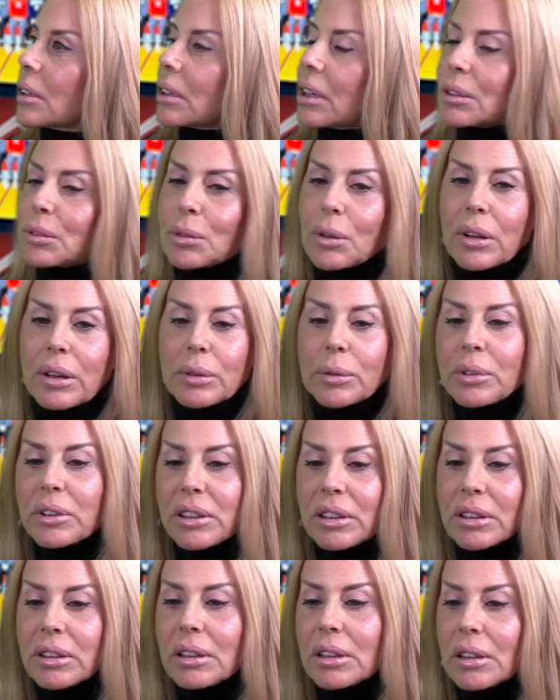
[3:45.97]
That's why
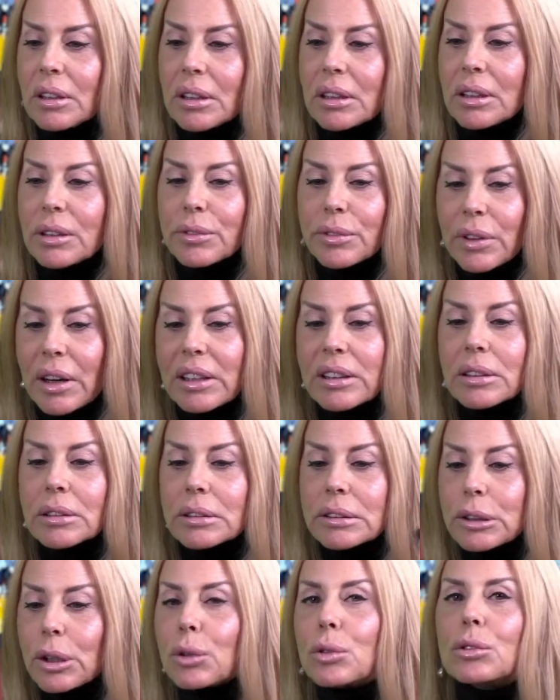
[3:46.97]
we invite the
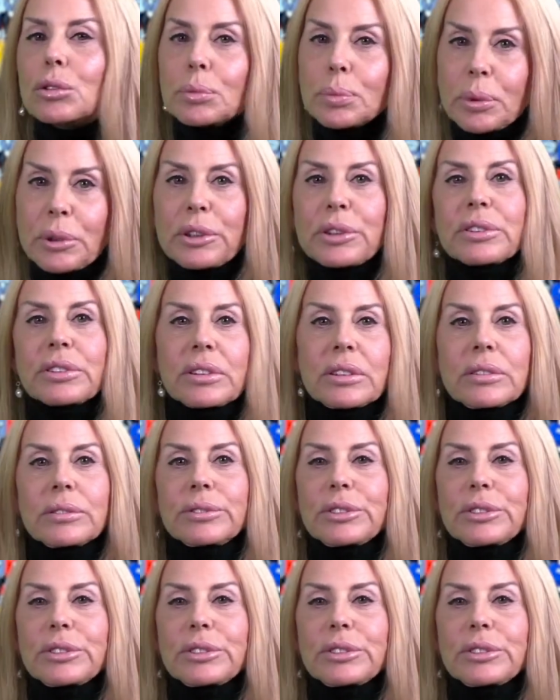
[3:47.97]
local person